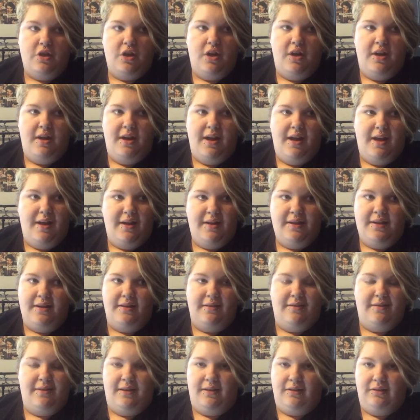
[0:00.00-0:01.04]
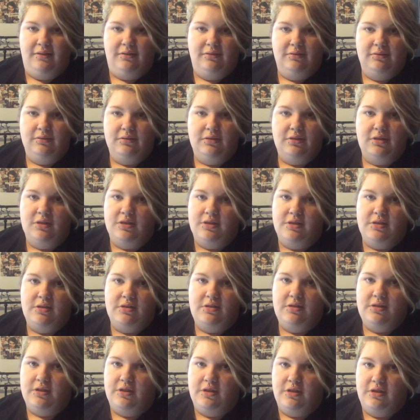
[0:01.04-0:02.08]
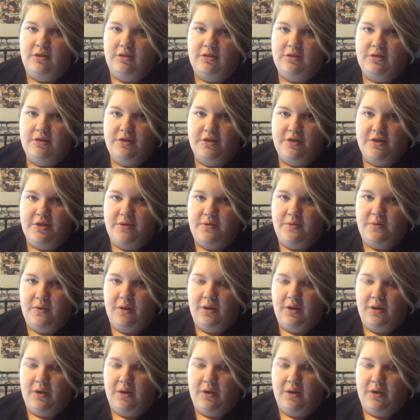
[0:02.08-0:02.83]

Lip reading: an idiot thing to do.